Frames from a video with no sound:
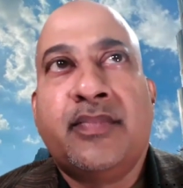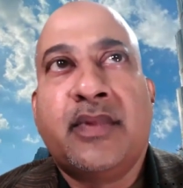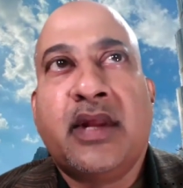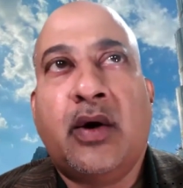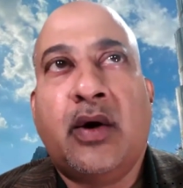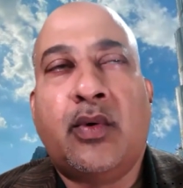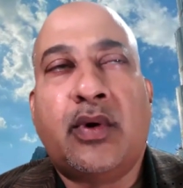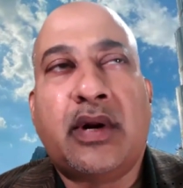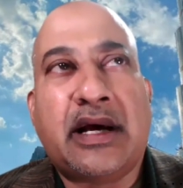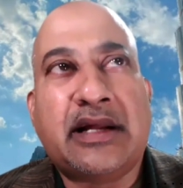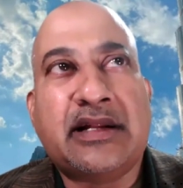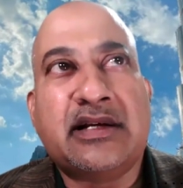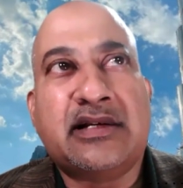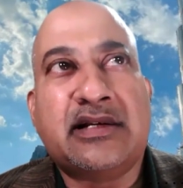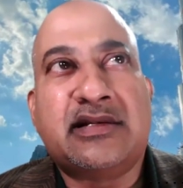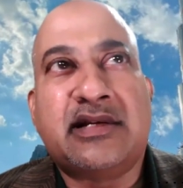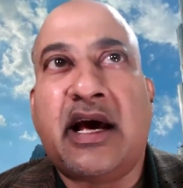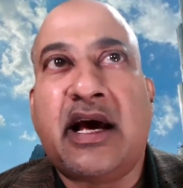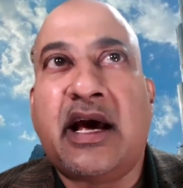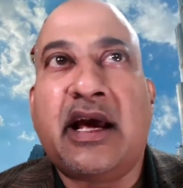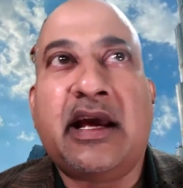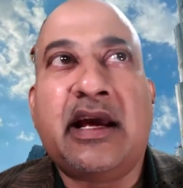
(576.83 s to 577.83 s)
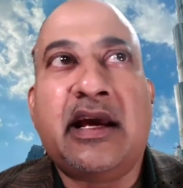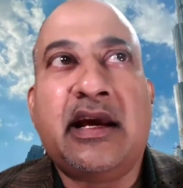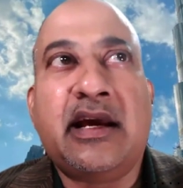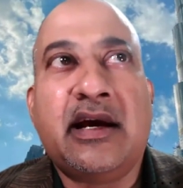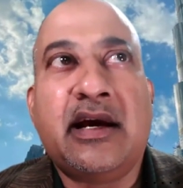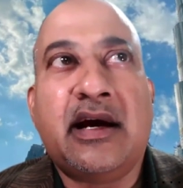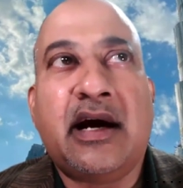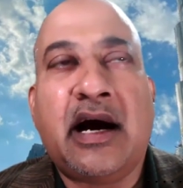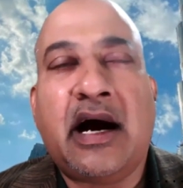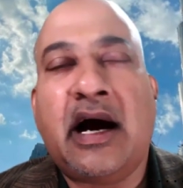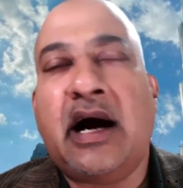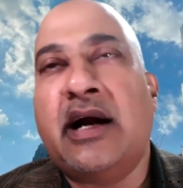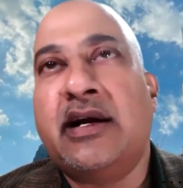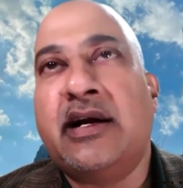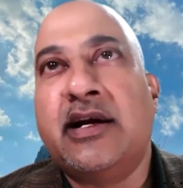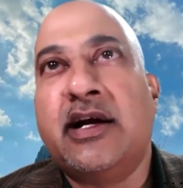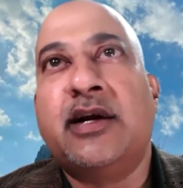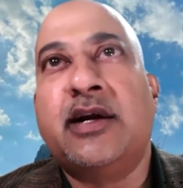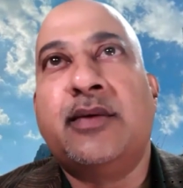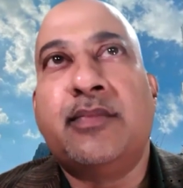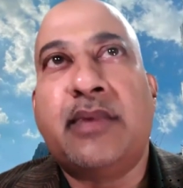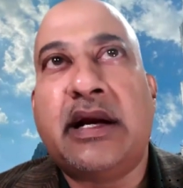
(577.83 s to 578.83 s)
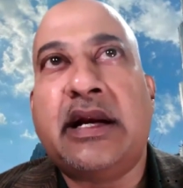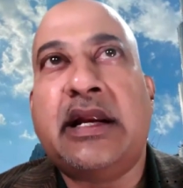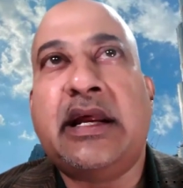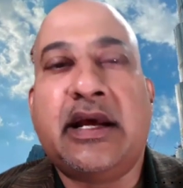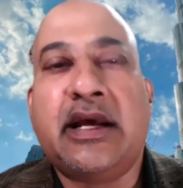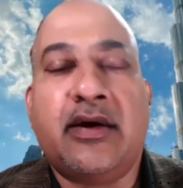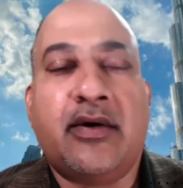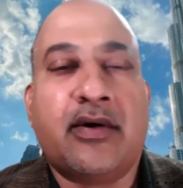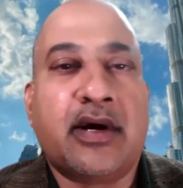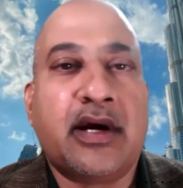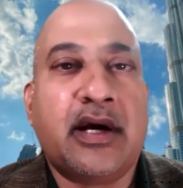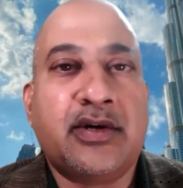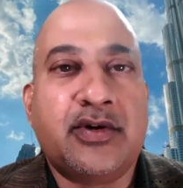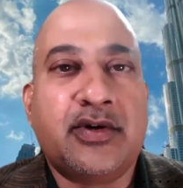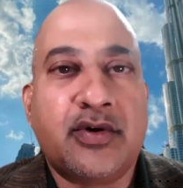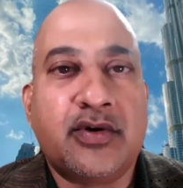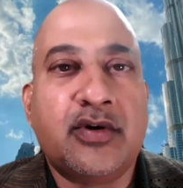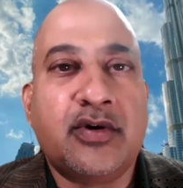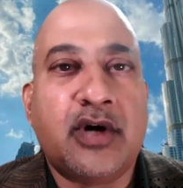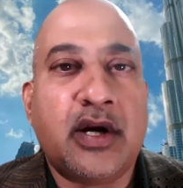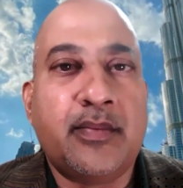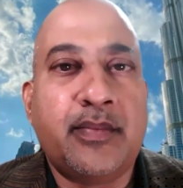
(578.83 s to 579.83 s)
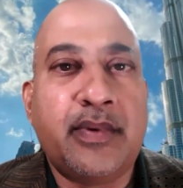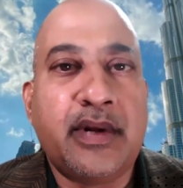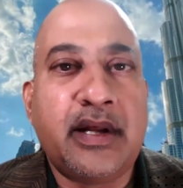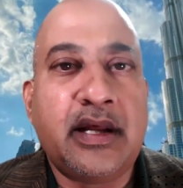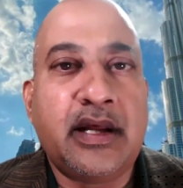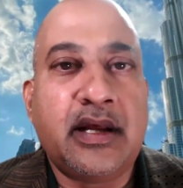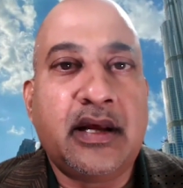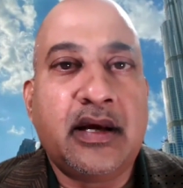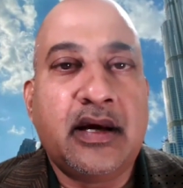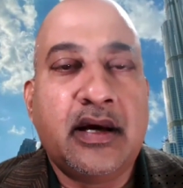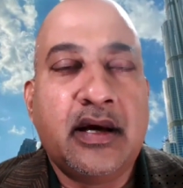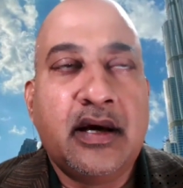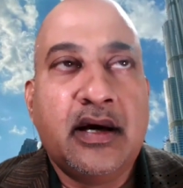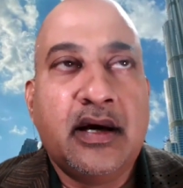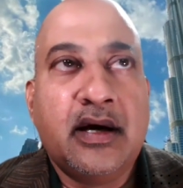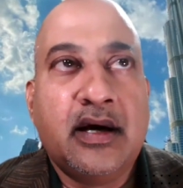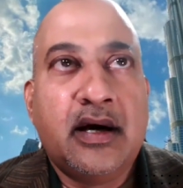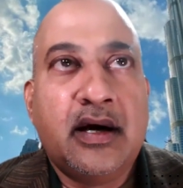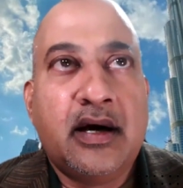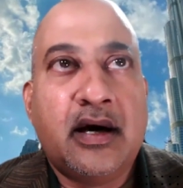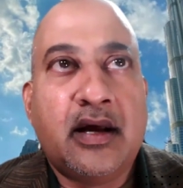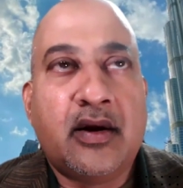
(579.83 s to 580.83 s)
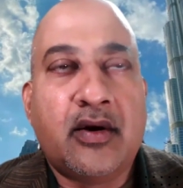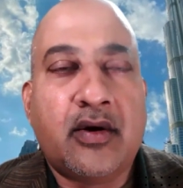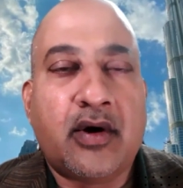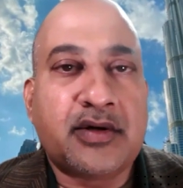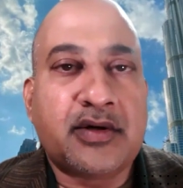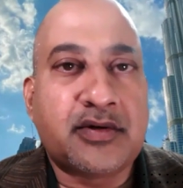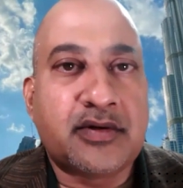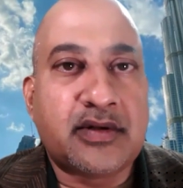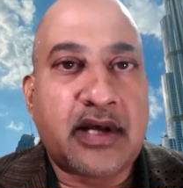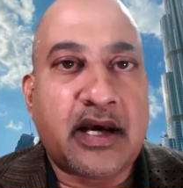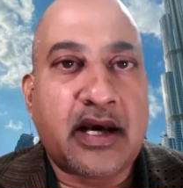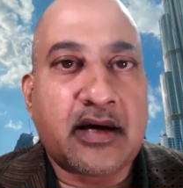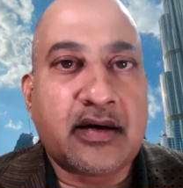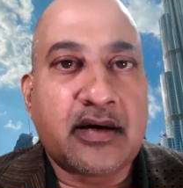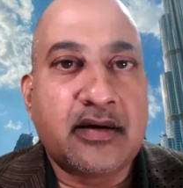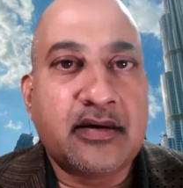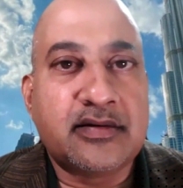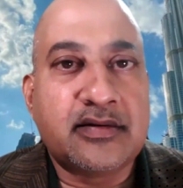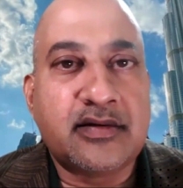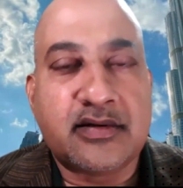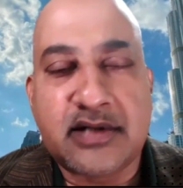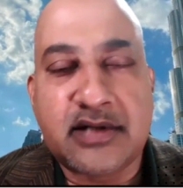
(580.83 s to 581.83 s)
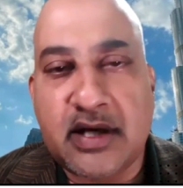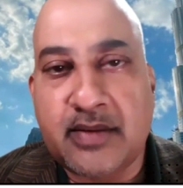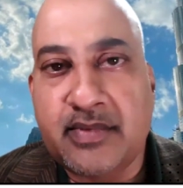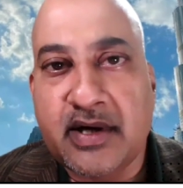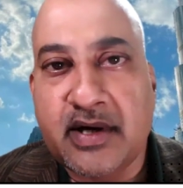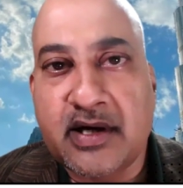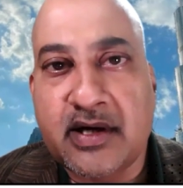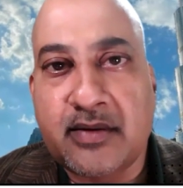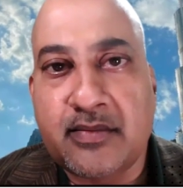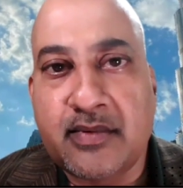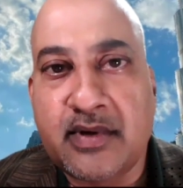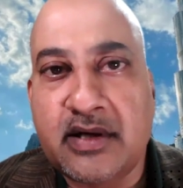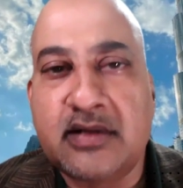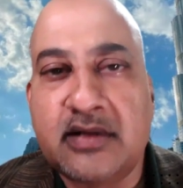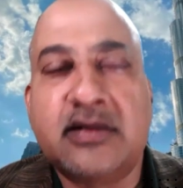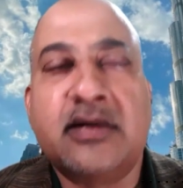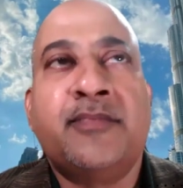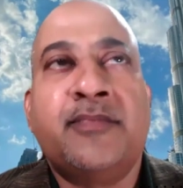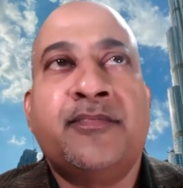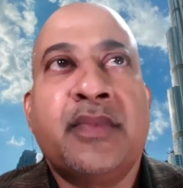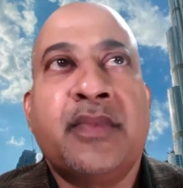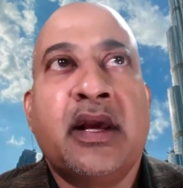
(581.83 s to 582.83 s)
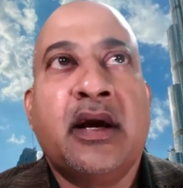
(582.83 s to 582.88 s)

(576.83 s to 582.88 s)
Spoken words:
I would rather say hard-earned money, okay, should not be lost to the hackers or cyber criminals.